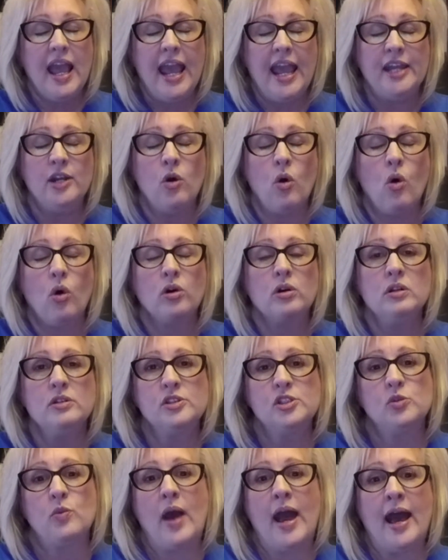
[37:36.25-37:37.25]
An oral
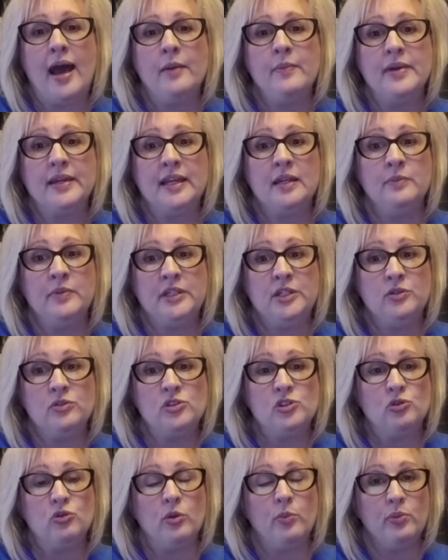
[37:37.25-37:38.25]
swab can be
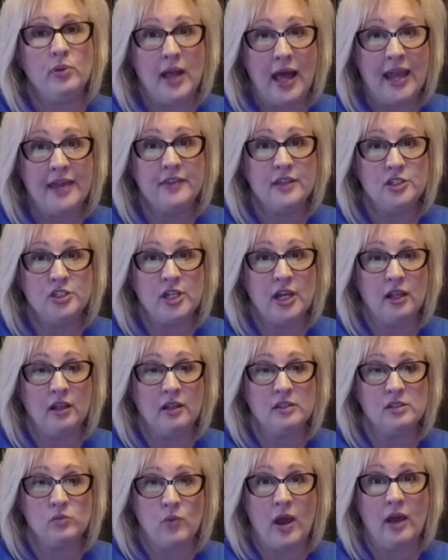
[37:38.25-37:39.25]
used to apply the gel
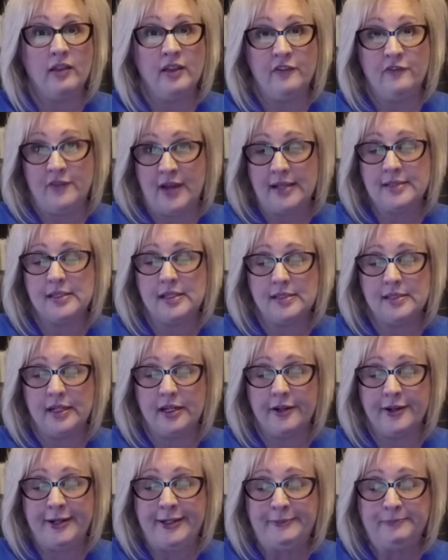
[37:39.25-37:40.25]
as well if
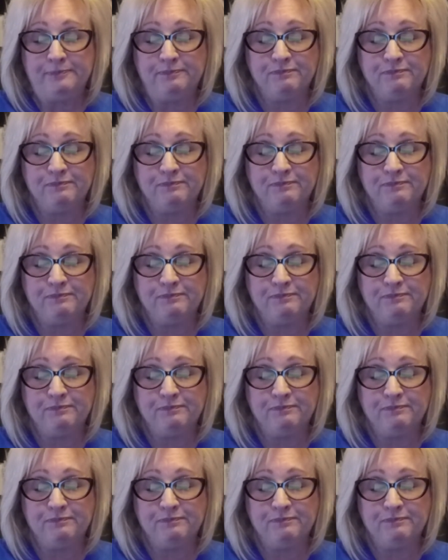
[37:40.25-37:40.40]
necessary.